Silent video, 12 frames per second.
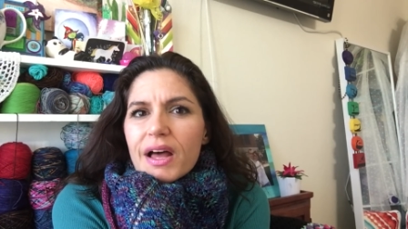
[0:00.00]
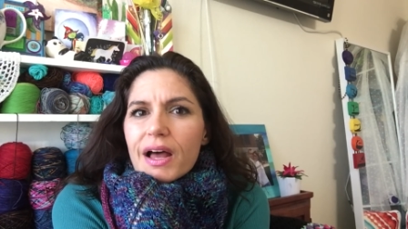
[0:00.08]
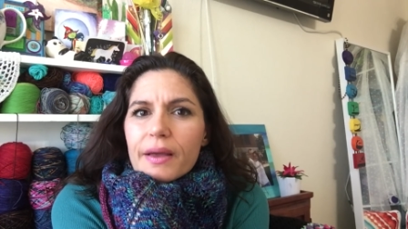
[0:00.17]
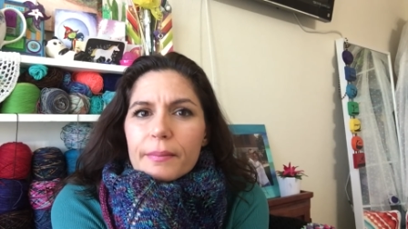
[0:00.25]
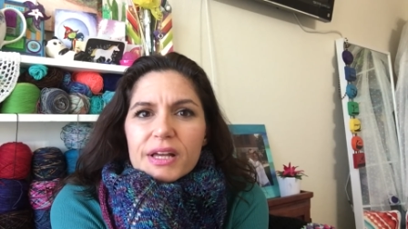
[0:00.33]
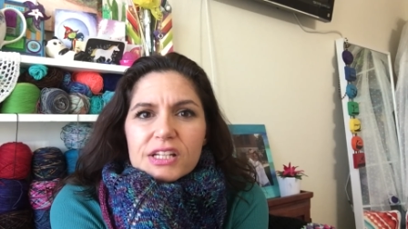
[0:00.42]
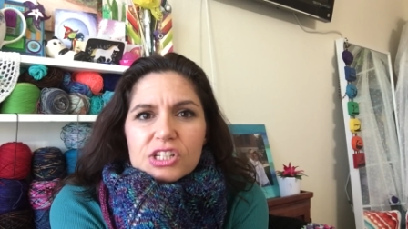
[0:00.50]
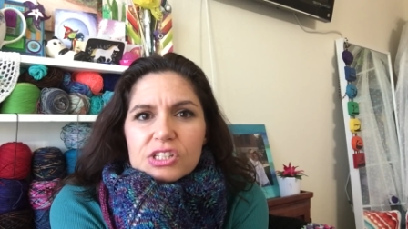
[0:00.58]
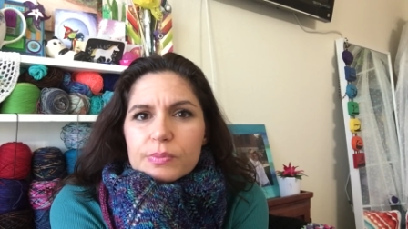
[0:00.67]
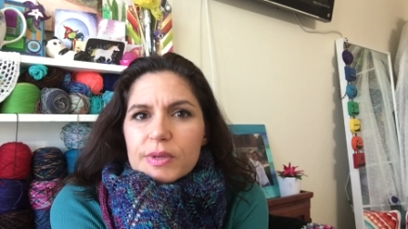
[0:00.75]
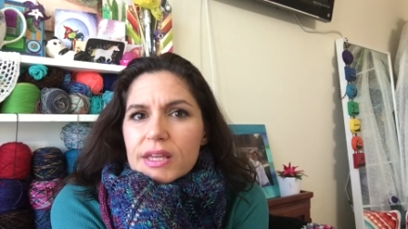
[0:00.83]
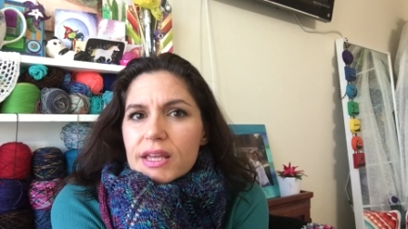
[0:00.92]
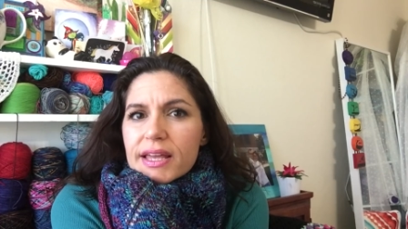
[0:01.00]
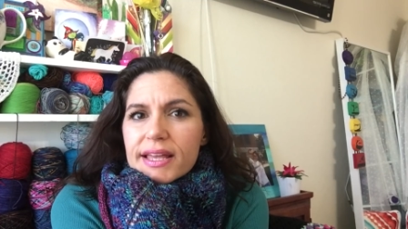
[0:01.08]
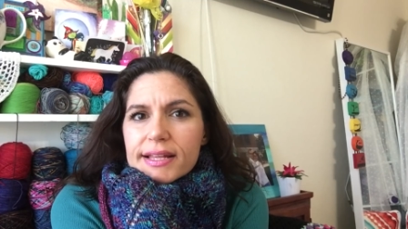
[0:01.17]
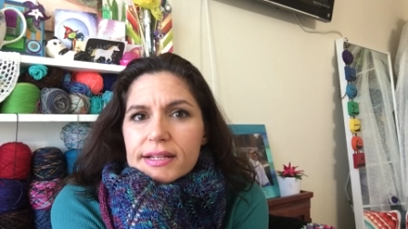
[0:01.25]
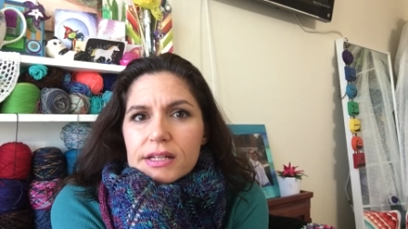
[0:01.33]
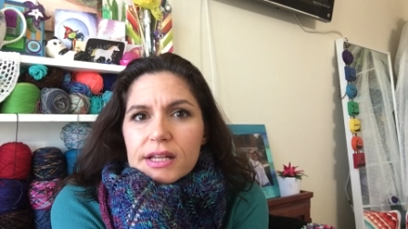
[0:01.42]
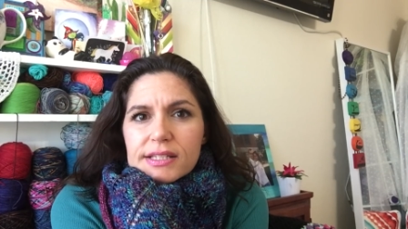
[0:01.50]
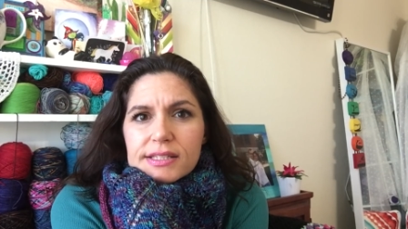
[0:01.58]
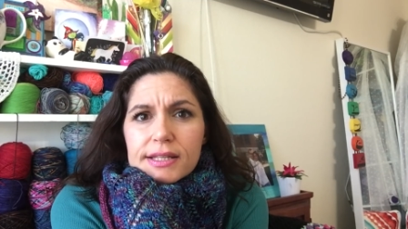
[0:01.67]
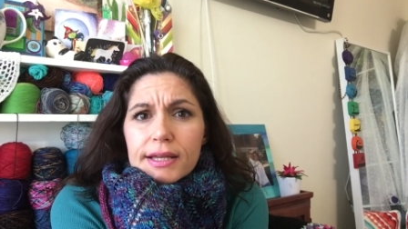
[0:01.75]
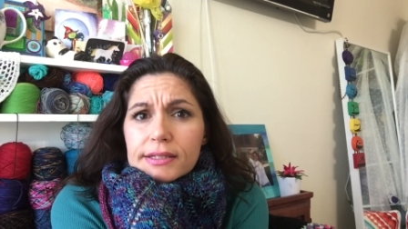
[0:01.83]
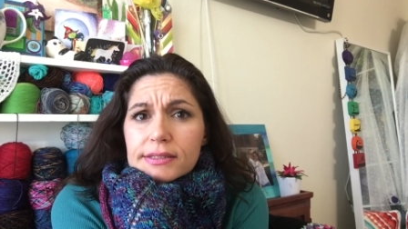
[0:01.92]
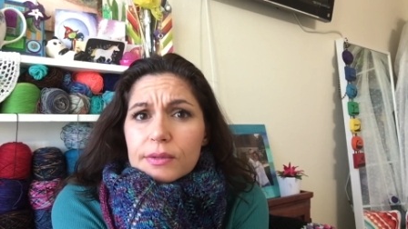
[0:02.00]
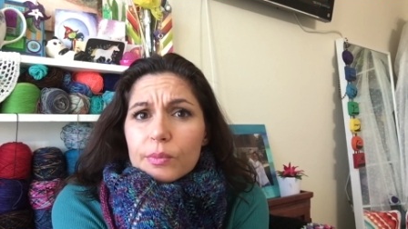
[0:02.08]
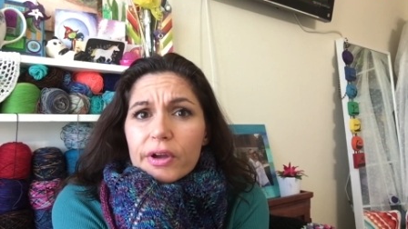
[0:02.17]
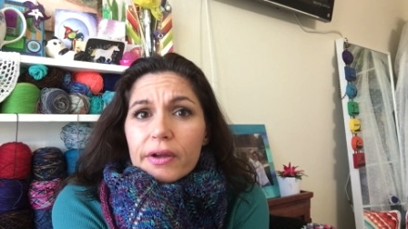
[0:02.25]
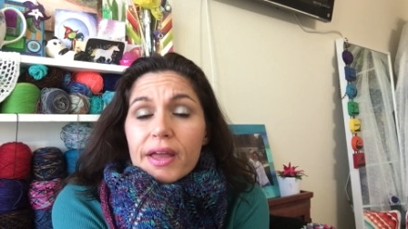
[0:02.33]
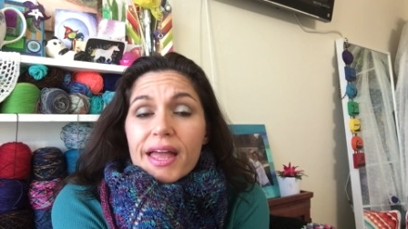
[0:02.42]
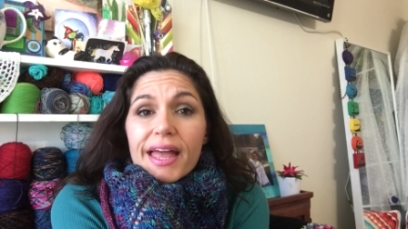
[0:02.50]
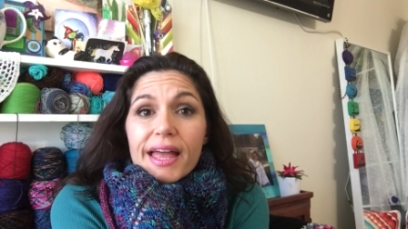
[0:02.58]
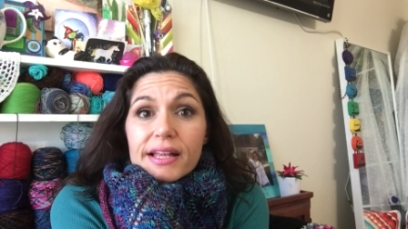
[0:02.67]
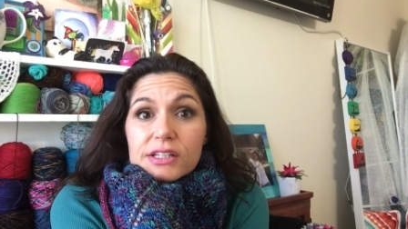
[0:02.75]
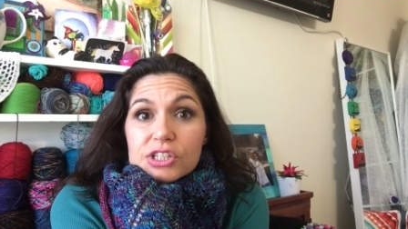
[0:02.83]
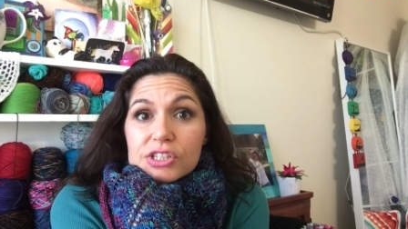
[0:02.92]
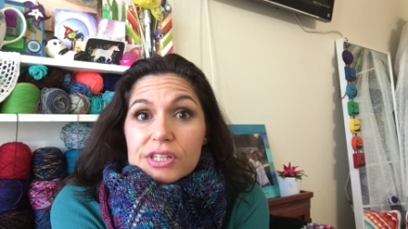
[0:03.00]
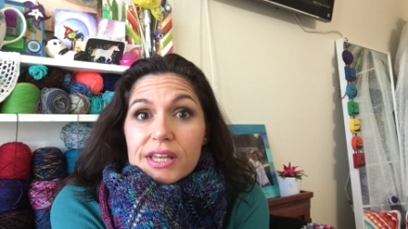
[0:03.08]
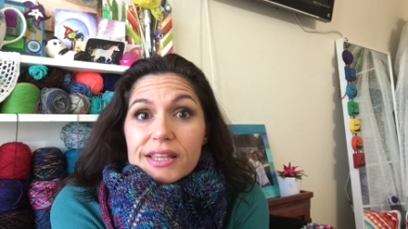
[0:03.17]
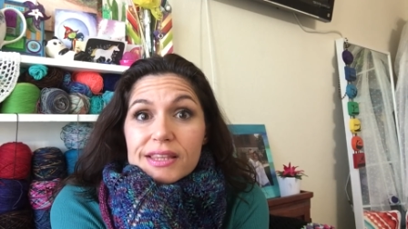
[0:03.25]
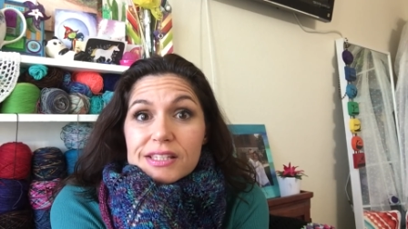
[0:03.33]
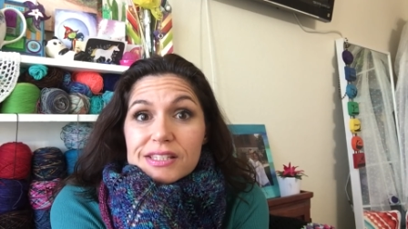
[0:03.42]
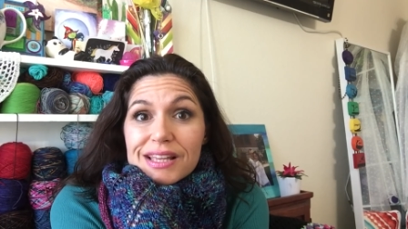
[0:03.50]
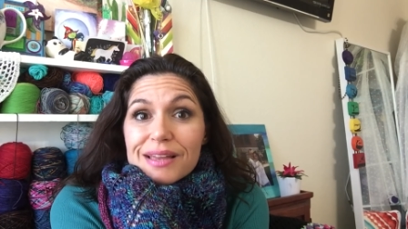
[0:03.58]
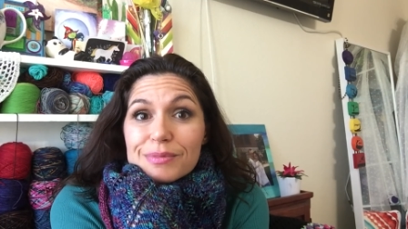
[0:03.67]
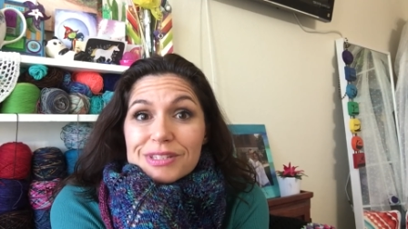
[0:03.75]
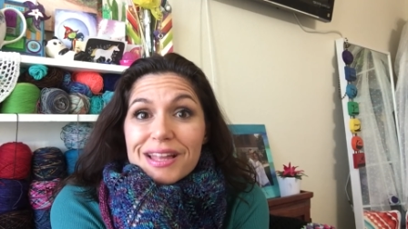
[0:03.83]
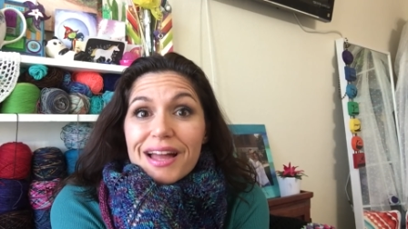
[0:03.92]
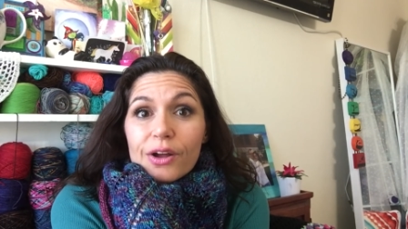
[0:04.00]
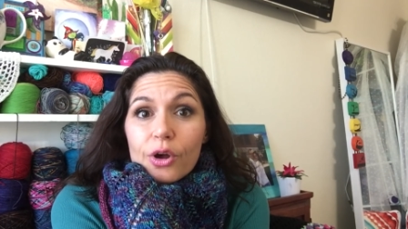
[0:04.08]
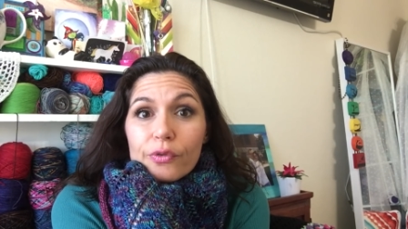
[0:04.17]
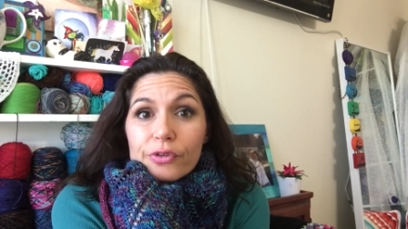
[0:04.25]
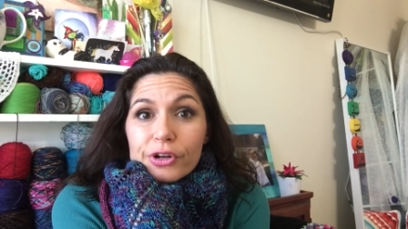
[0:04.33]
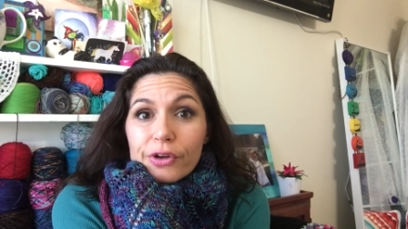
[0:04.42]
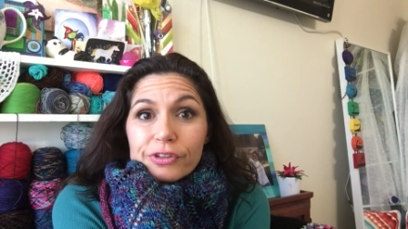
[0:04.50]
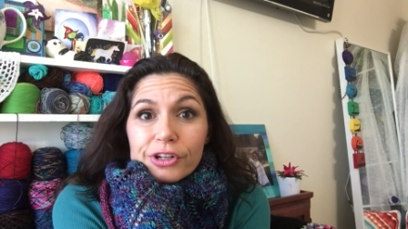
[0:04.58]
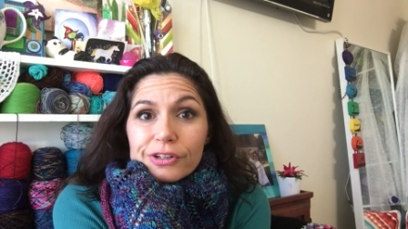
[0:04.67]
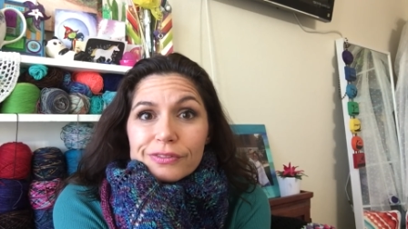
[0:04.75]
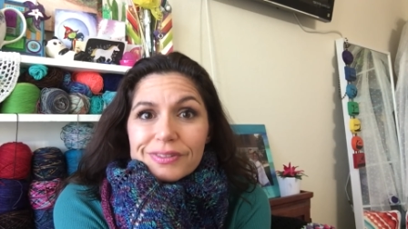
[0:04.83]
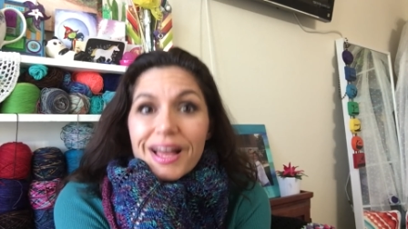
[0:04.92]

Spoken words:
I might just be hitting a snag somewhere and just hit the same snag over and over.